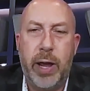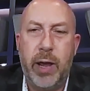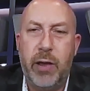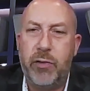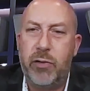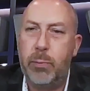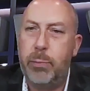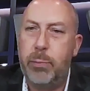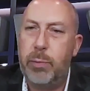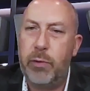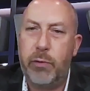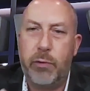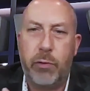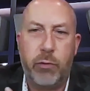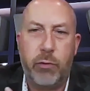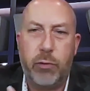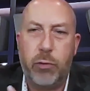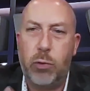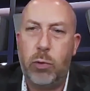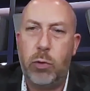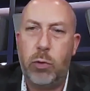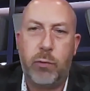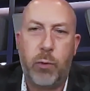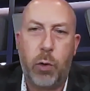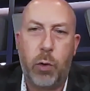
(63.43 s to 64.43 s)
As a business
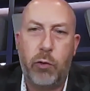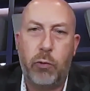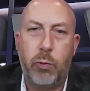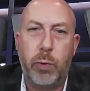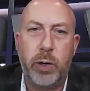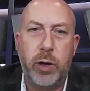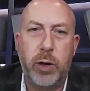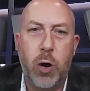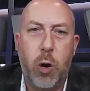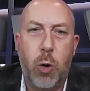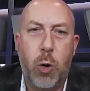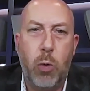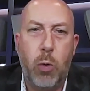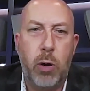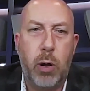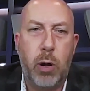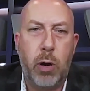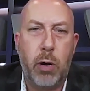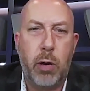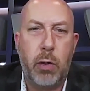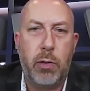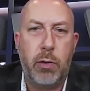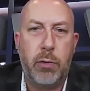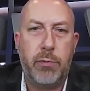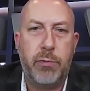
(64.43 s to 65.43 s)
school, of course, we know we're not
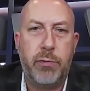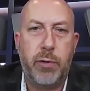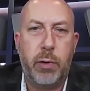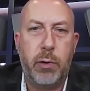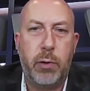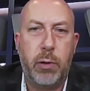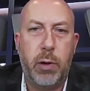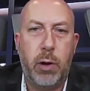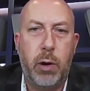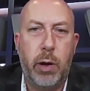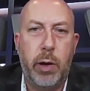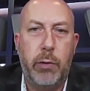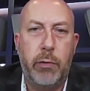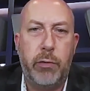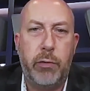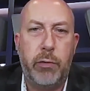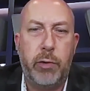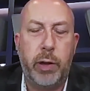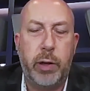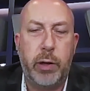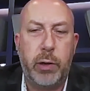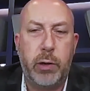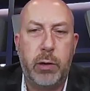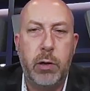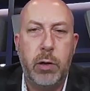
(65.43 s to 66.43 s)
on the front lines
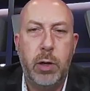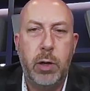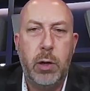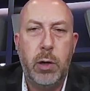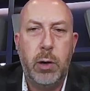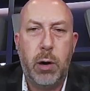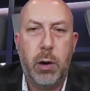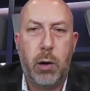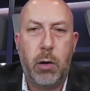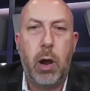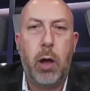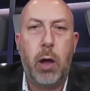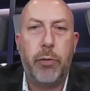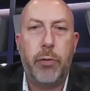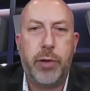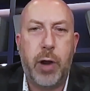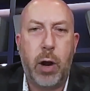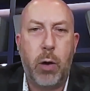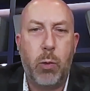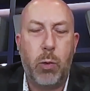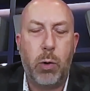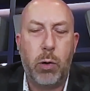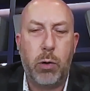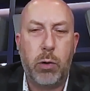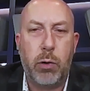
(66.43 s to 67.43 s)
like our
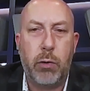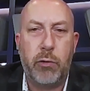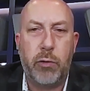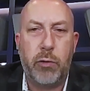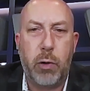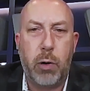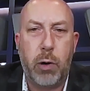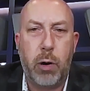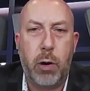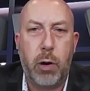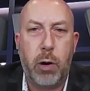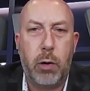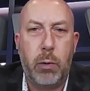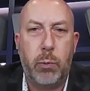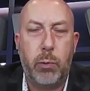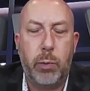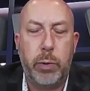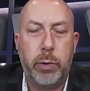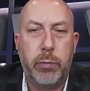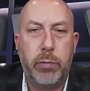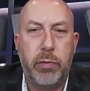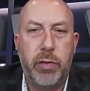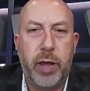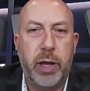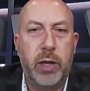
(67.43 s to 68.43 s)
healthcare workers are, and
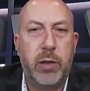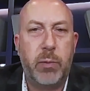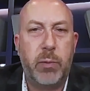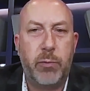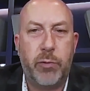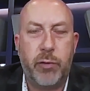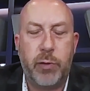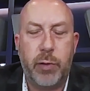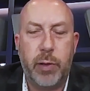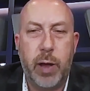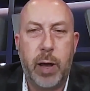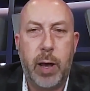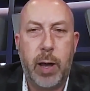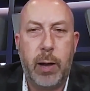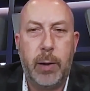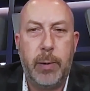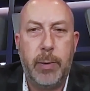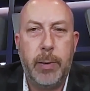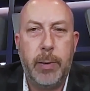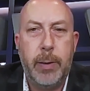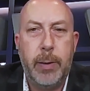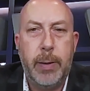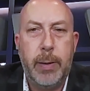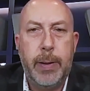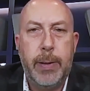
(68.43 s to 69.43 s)
we thank them for that.
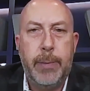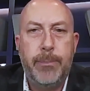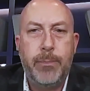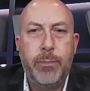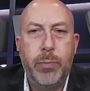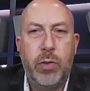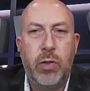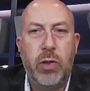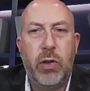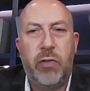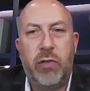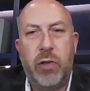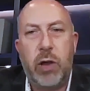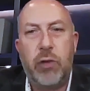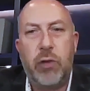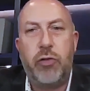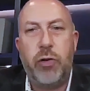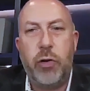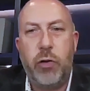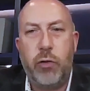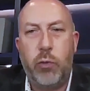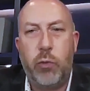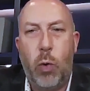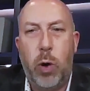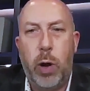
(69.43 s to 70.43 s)
This session
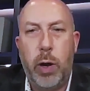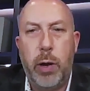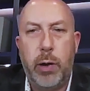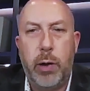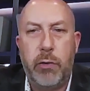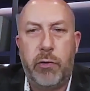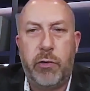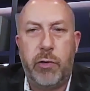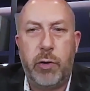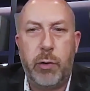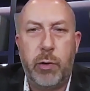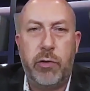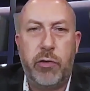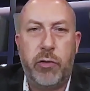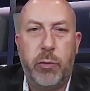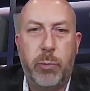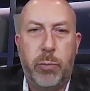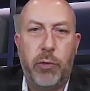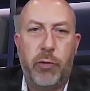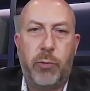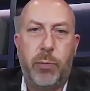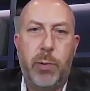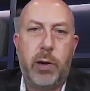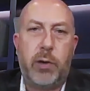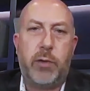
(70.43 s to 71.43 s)
is one in a series of
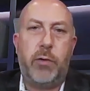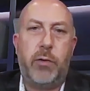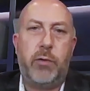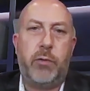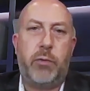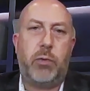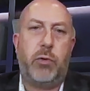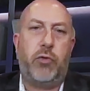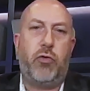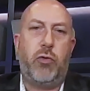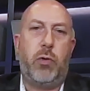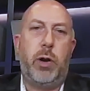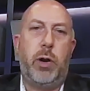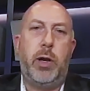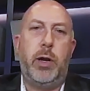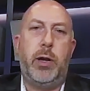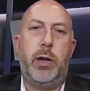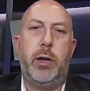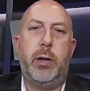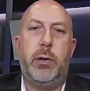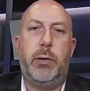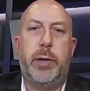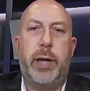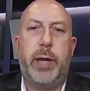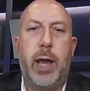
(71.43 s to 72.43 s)
perspectives we're trying
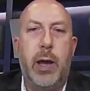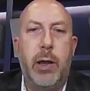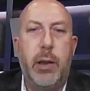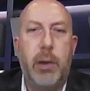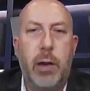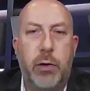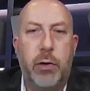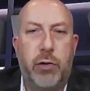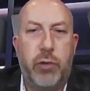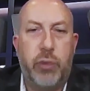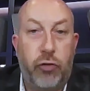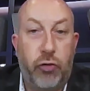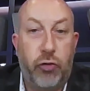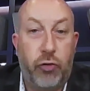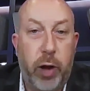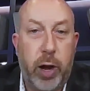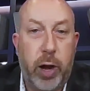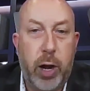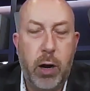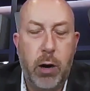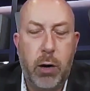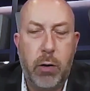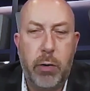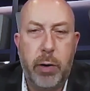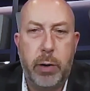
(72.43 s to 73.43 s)
to get and to
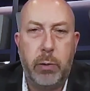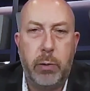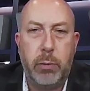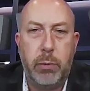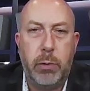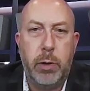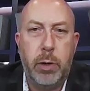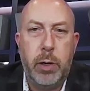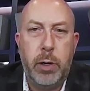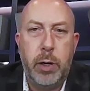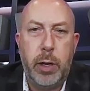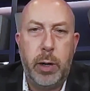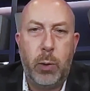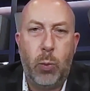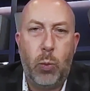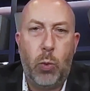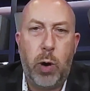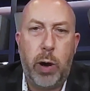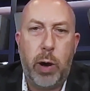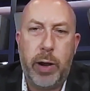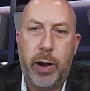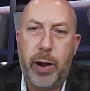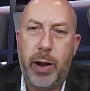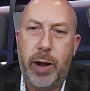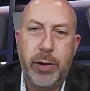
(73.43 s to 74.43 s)
share in
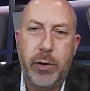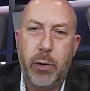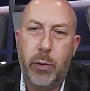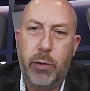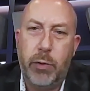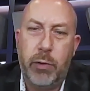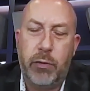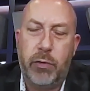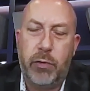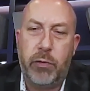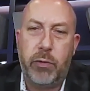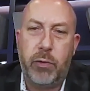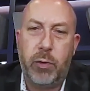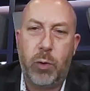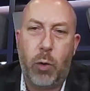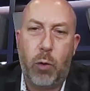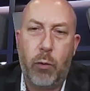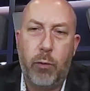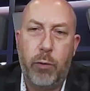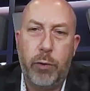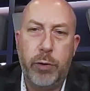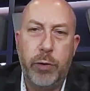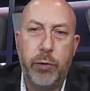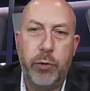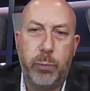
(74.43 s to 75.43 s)
what I know this is an
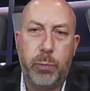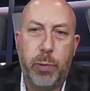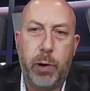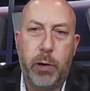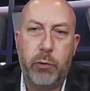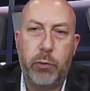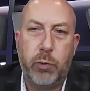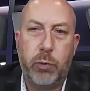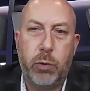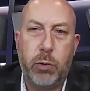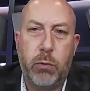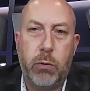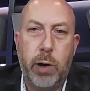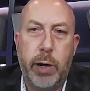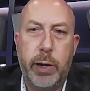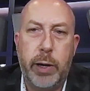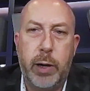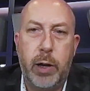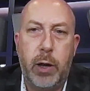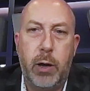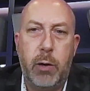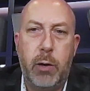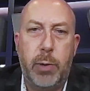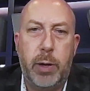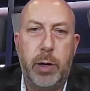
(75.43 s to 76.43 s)
overused buzzword right
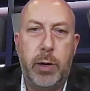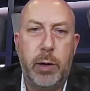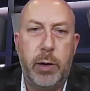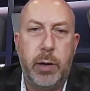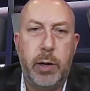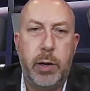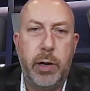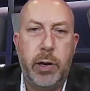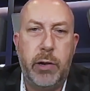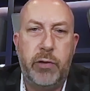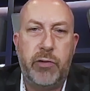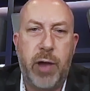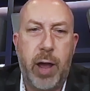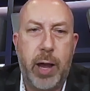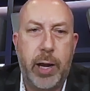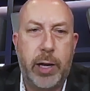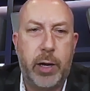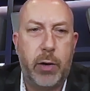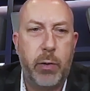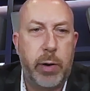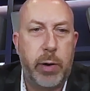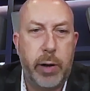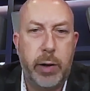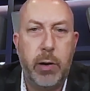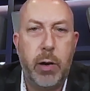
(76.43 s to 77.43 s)
now, but it is
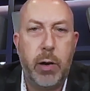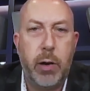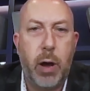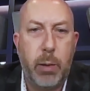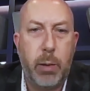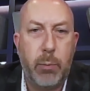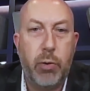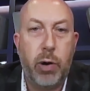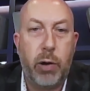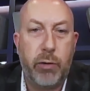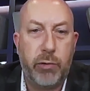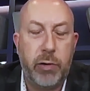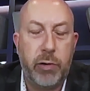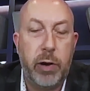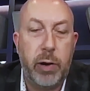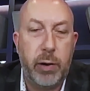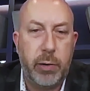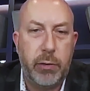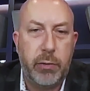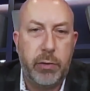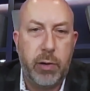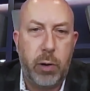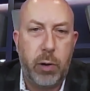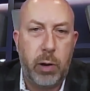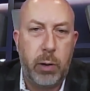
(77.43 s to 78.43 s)
accurate in
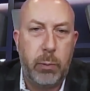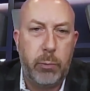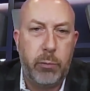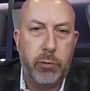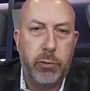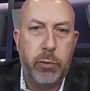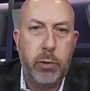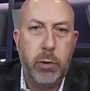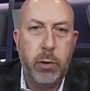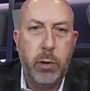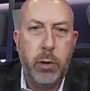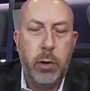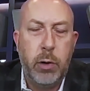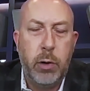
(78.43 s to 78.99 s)
unprecedented times.